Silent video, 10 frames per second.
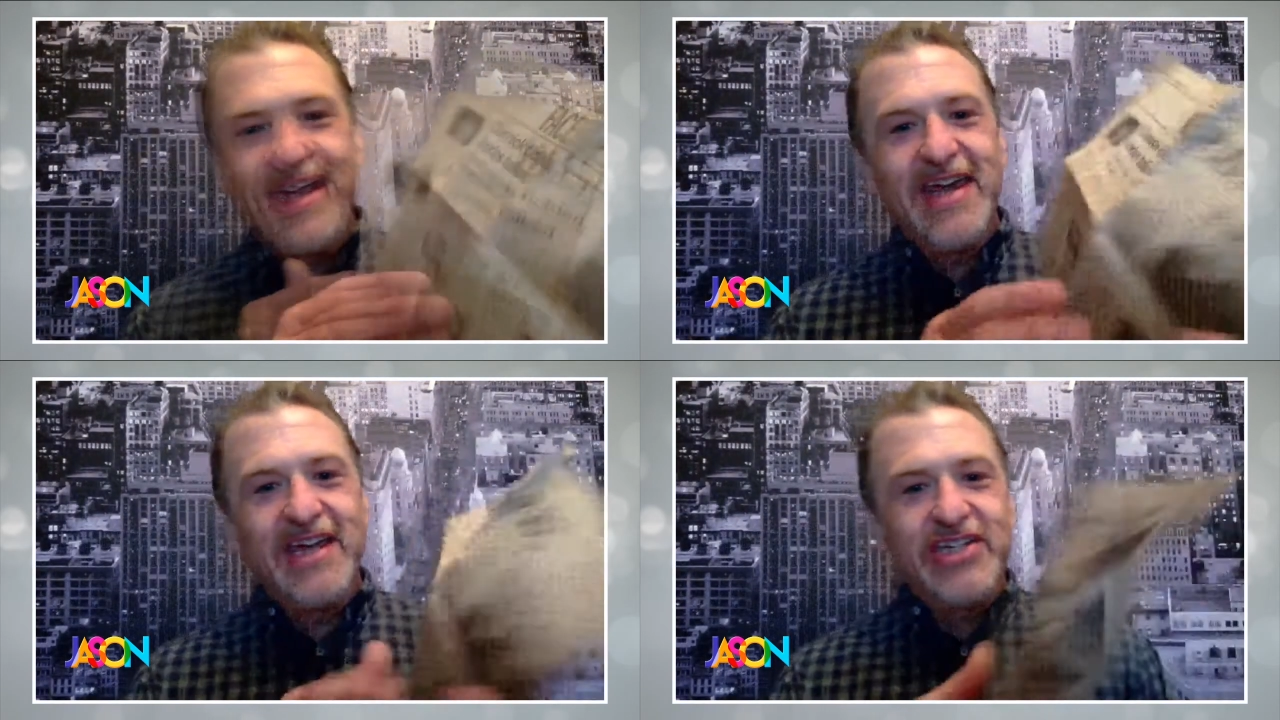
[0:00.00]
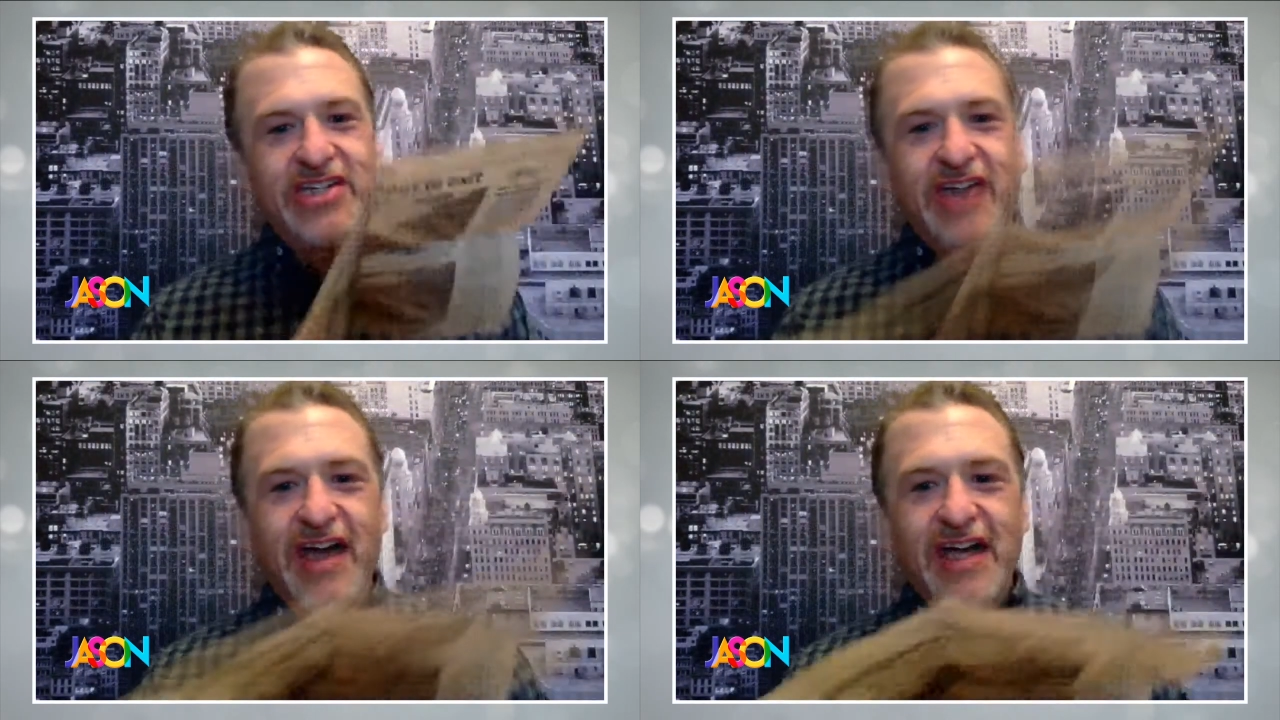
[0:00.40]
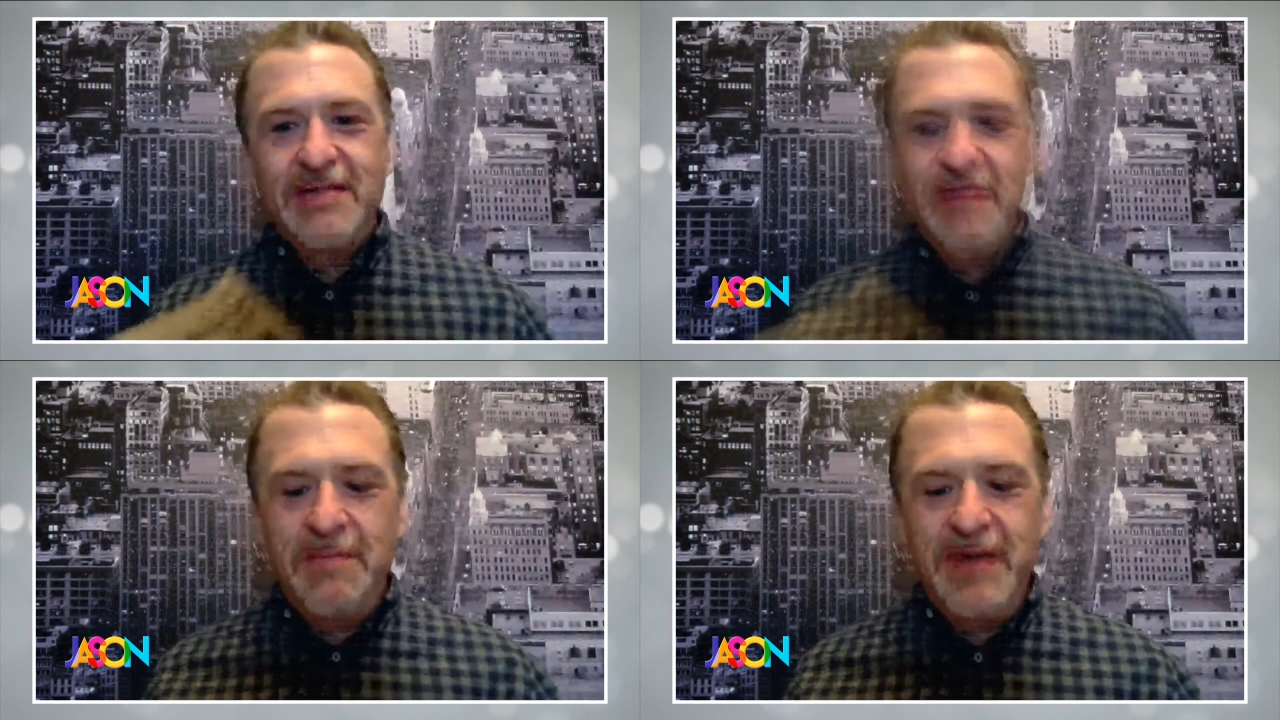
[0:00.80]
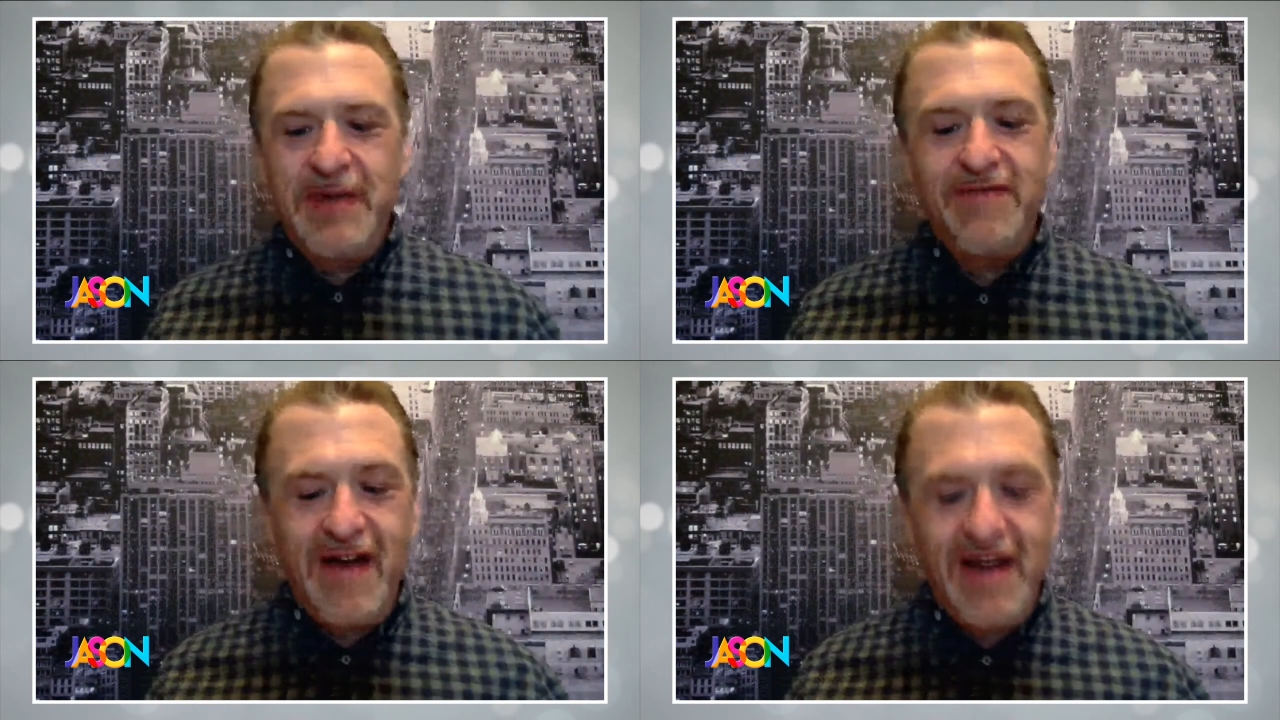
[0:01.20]
in it she talks about
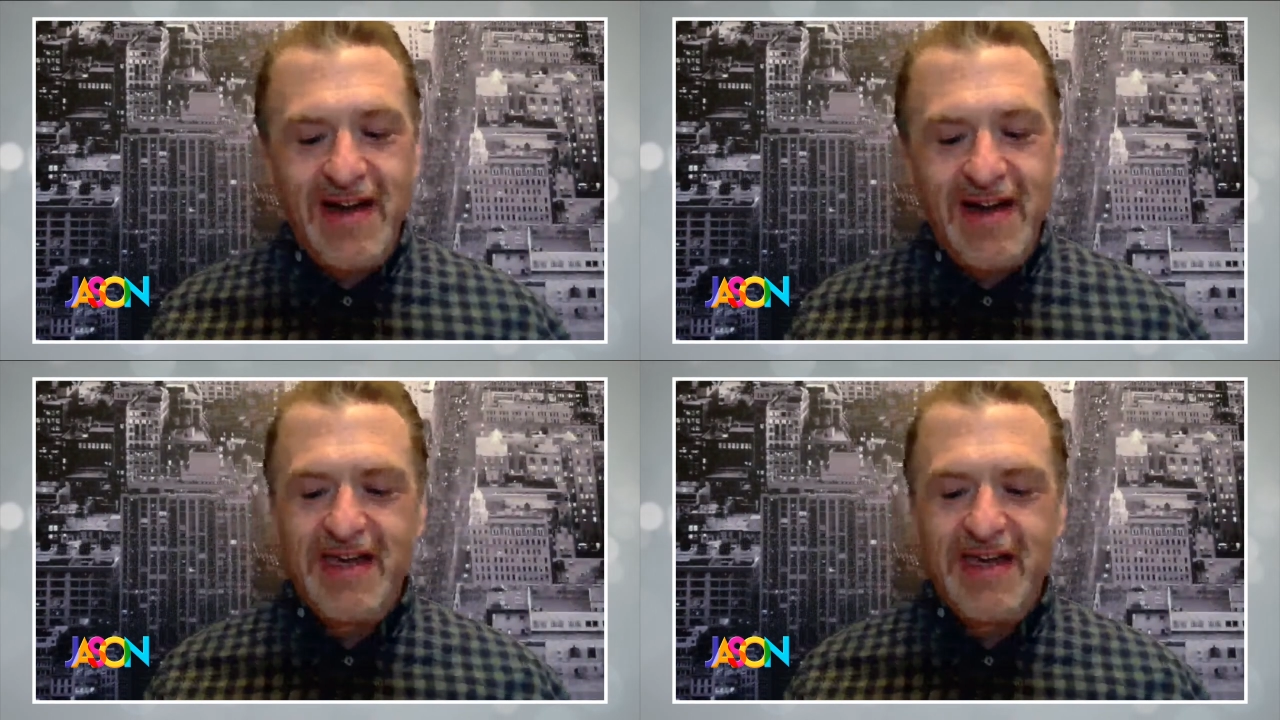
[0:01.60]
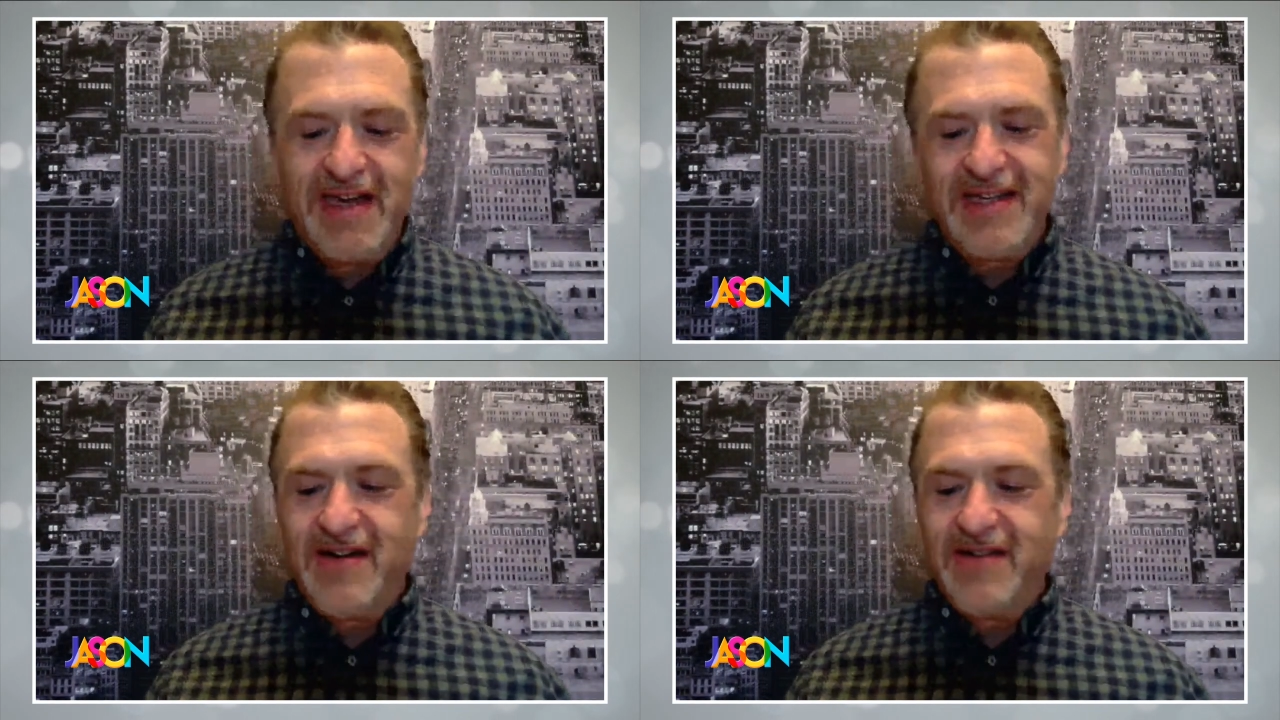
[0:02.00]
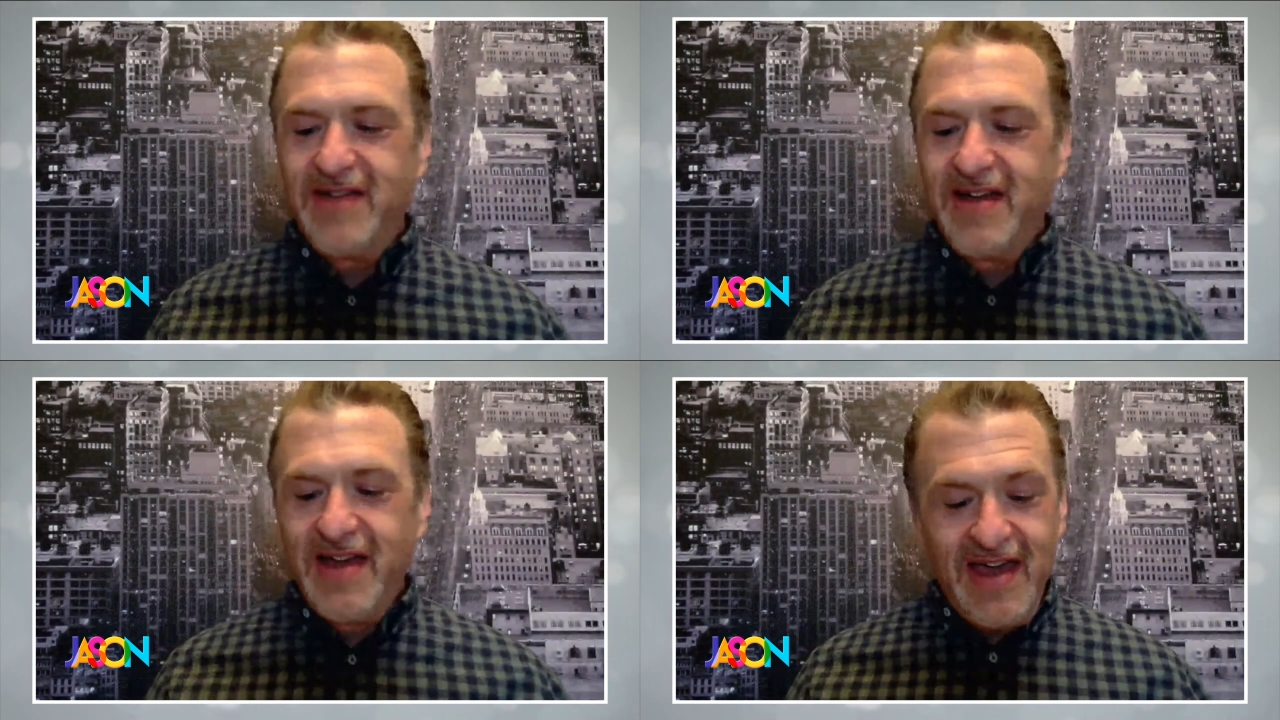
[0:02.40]
Peter Fonda being in town,